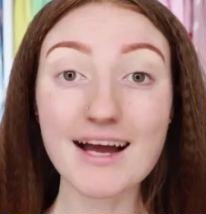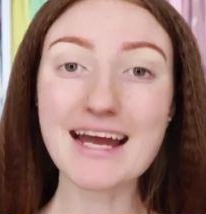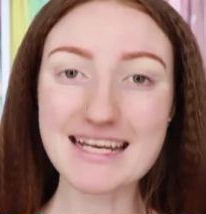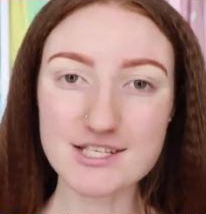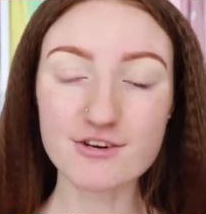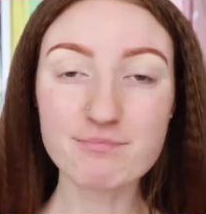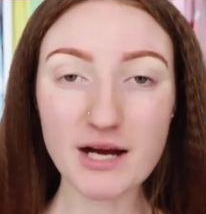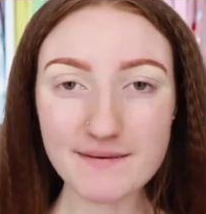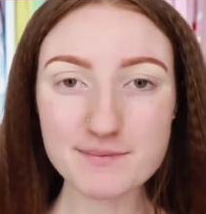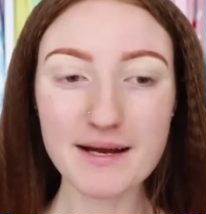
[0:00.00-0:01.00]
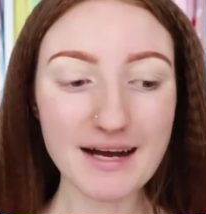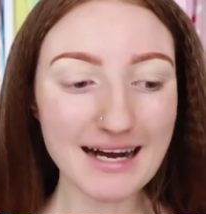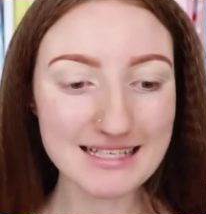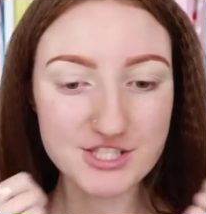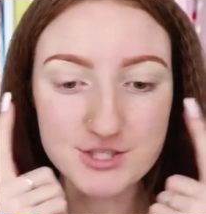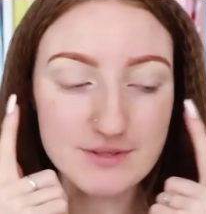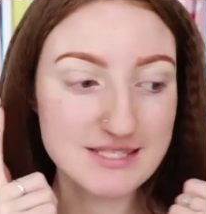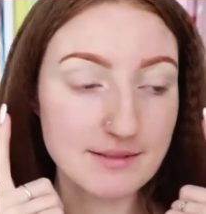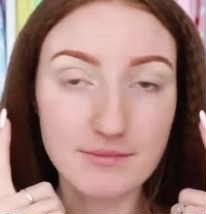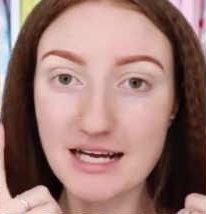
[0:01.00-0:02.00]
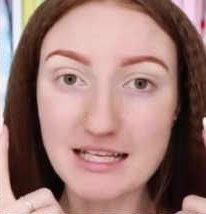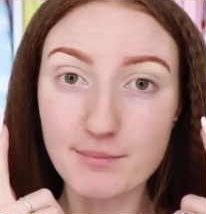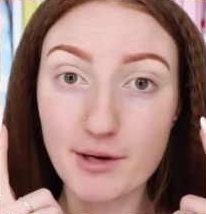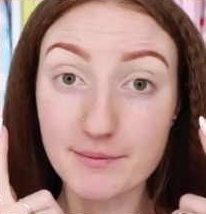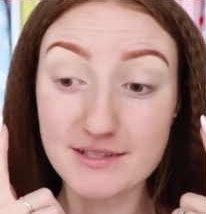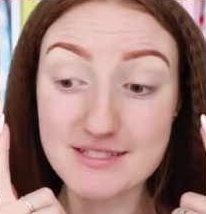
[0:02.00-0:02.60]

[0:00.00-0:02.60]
Okay, so I've primed my eyes just with some ColourPop